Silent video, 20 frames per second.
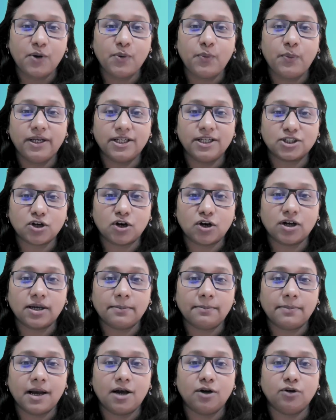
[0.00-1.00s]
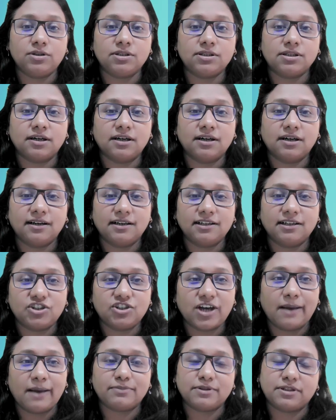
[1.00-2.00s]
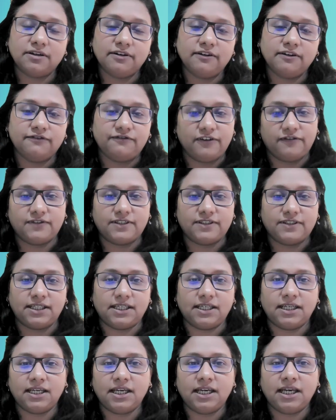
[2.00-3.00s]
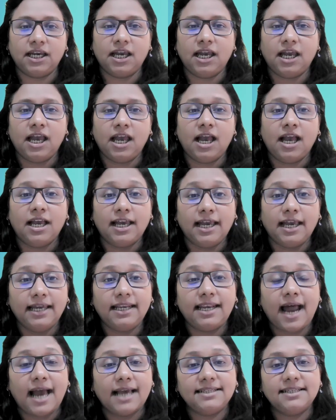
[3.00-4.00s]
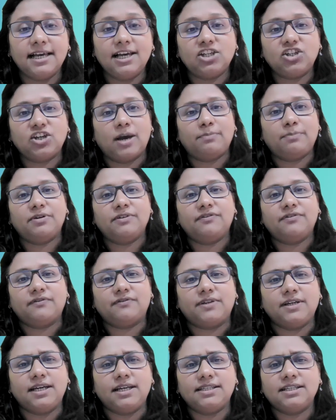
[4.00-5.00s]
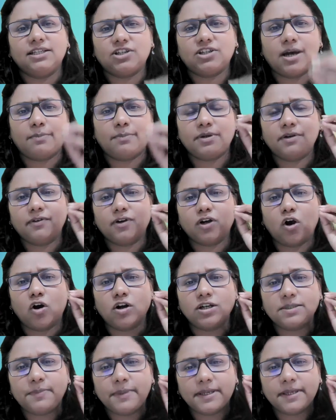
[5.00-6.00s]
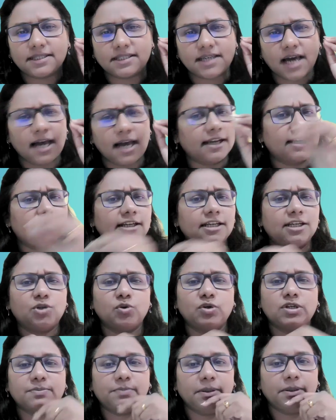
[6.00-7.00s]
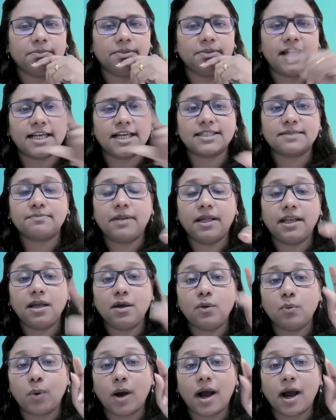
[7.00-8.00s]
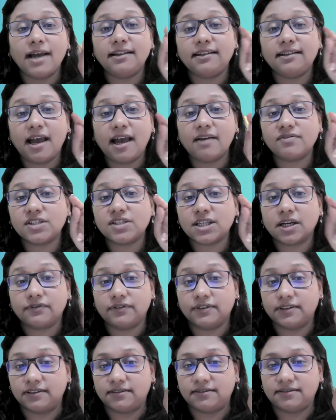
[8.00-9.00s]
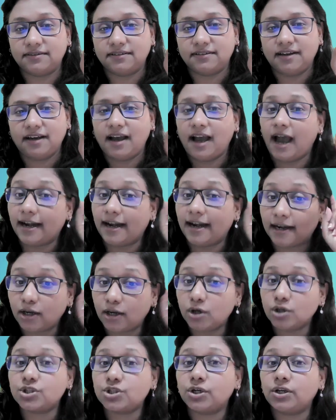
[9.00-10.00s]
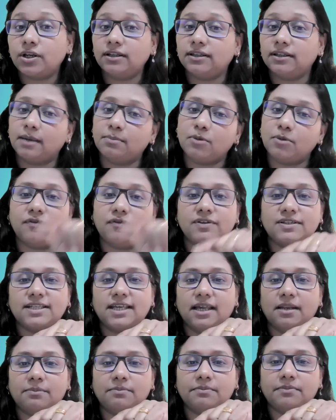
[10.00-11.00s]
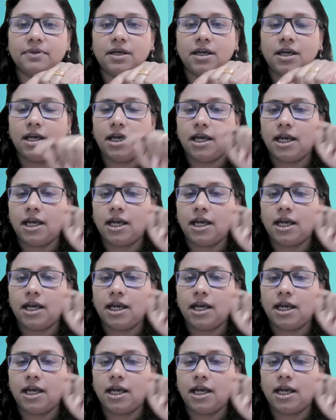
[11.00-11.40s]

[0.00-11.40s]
Now we'll talk about chapter 50. In Isaiah chapter 50, it's a chapter where God speaks directly to his people, explaining why they have suffered and reassuring them of his help.